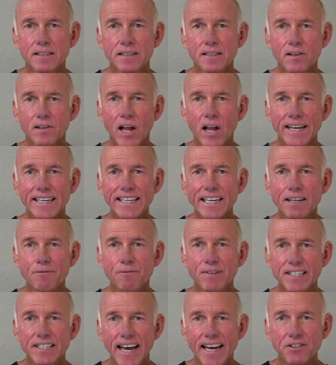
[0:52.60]
like
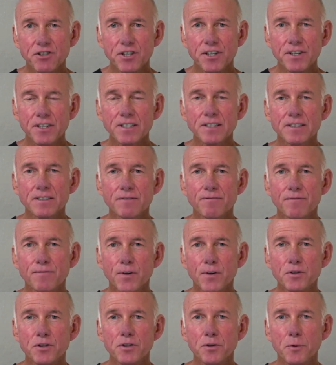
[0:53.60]
invitation,
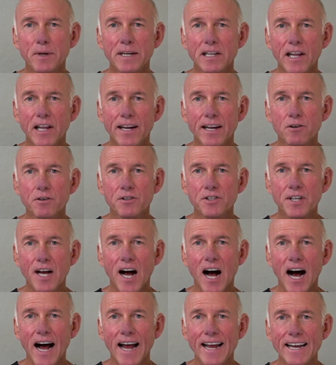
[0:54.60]
first three letters,
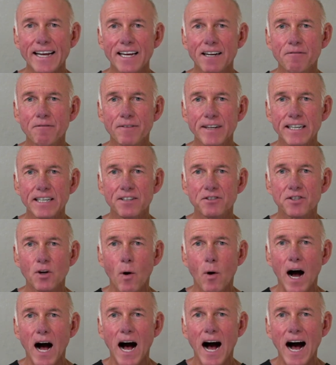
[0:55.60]
INV. So
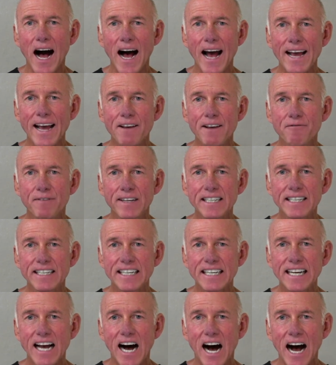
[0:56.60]

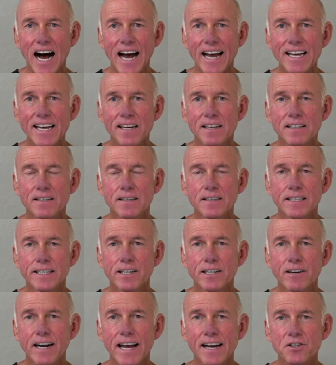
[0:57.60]
IVDI,
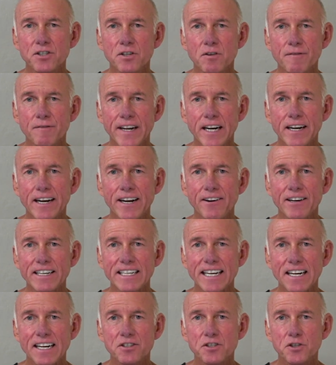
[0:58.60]
International Veterinary
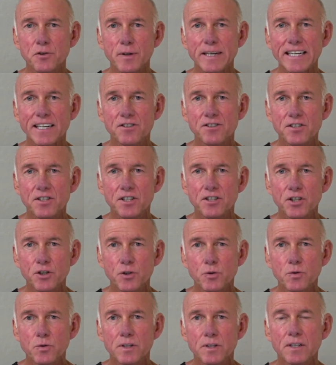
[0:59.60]
Dentistry Institute,
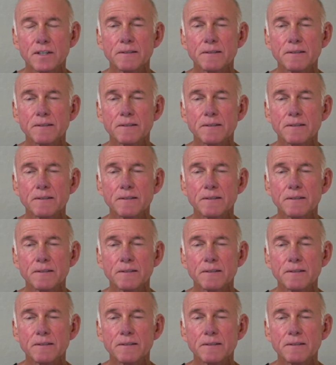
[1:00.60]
